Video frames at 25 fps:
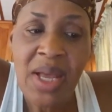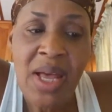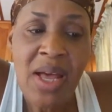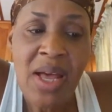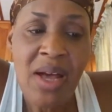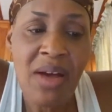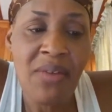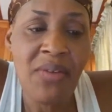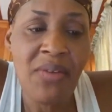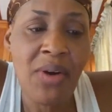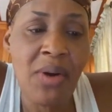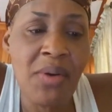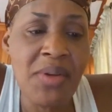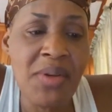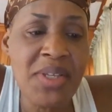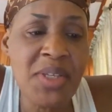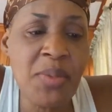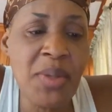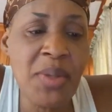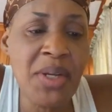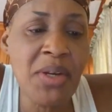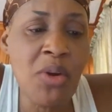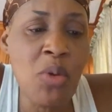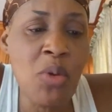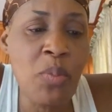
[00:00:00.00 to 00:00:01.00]
I've always
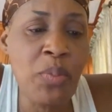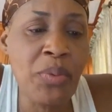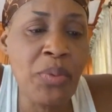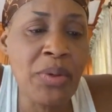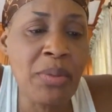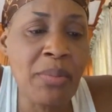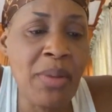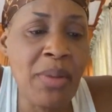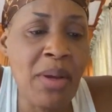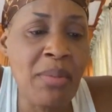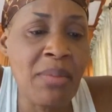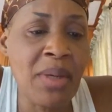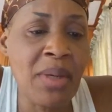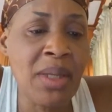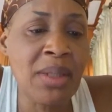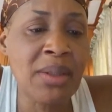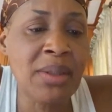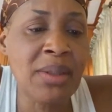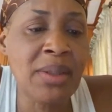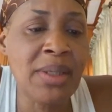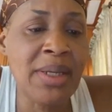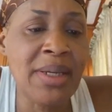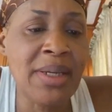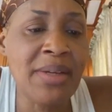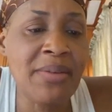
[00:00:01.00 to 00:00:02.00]
been open about my
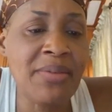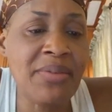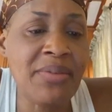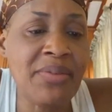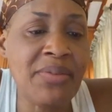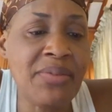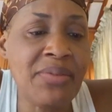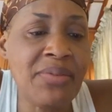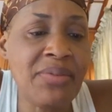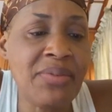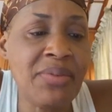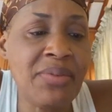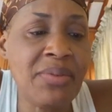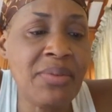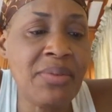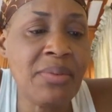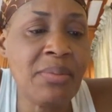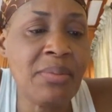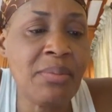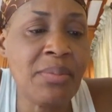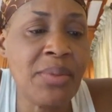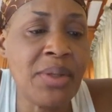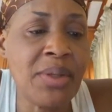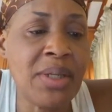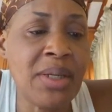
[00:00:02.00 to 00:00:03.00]
life,
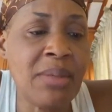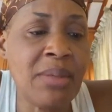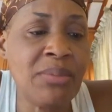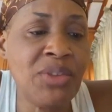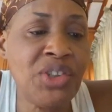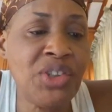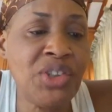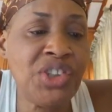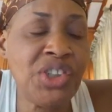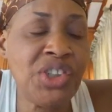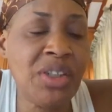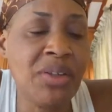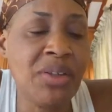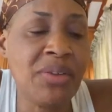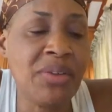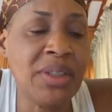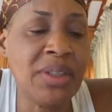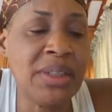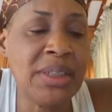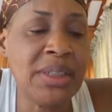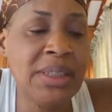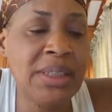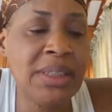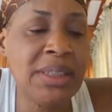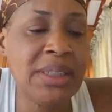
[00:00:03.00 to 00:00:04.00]
but I'm
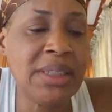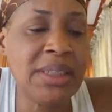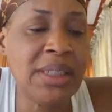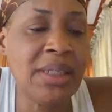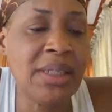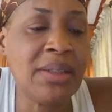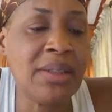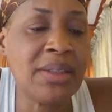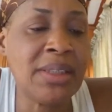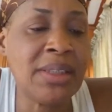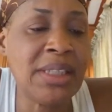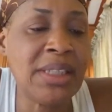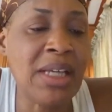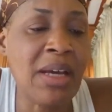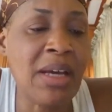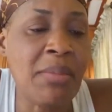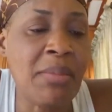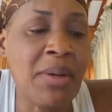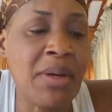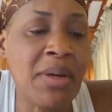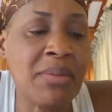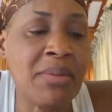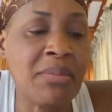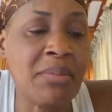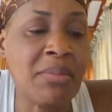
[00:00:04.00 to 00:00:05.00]
sharing details
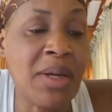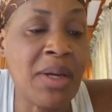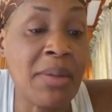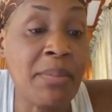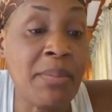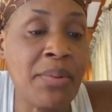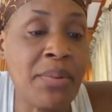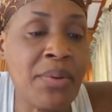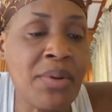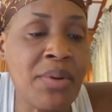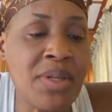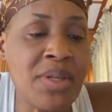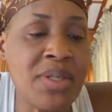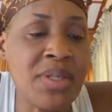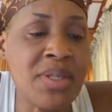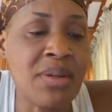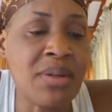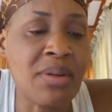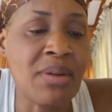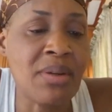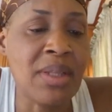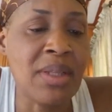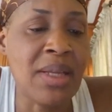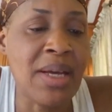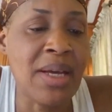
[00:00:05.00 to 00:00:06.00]
about my
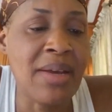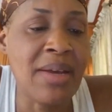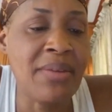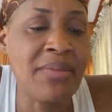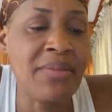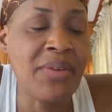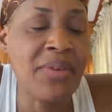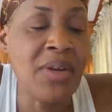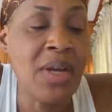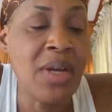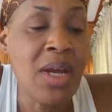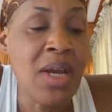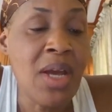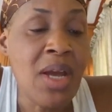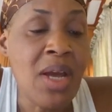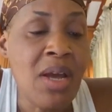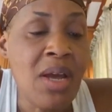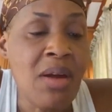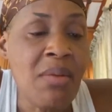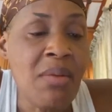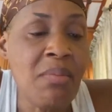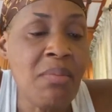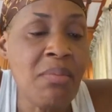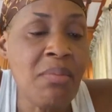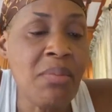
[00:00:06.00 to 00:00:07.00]
personal life,
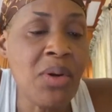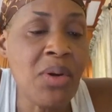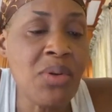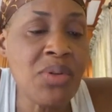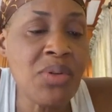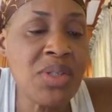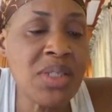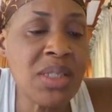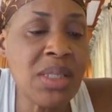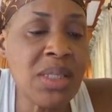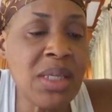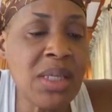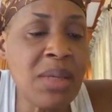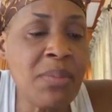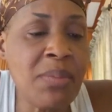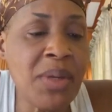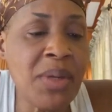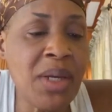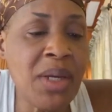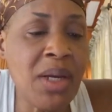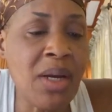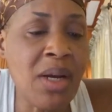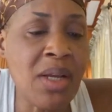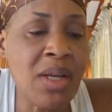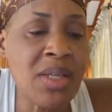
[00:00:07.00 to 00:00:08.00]
mostly
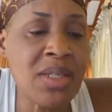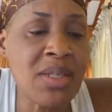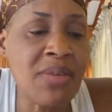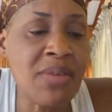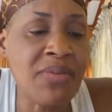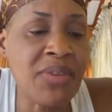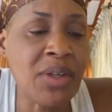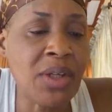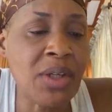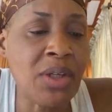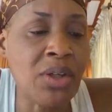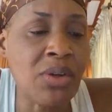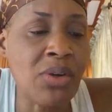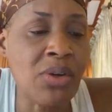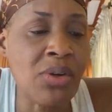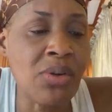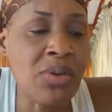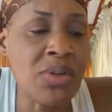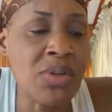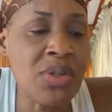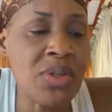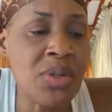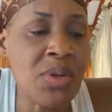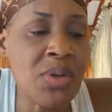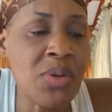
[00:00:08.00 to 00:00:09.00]
because of the
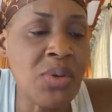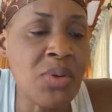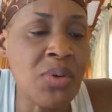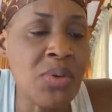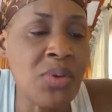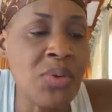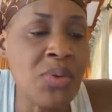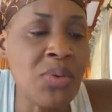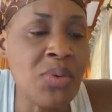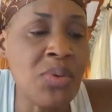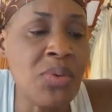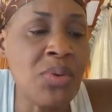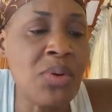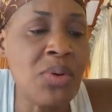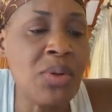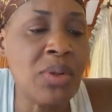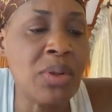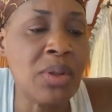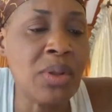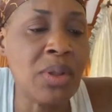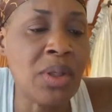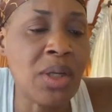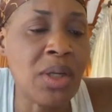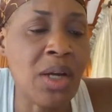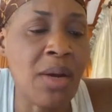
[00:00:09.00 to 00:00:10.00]
girls who
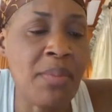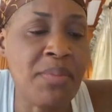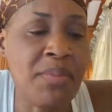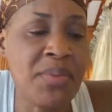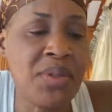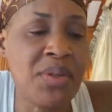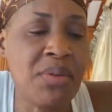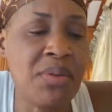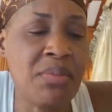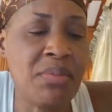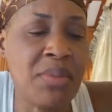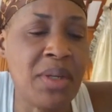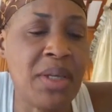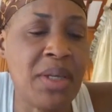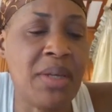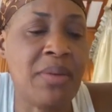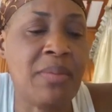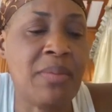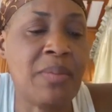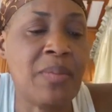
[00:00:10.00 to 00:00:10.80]
look up to me.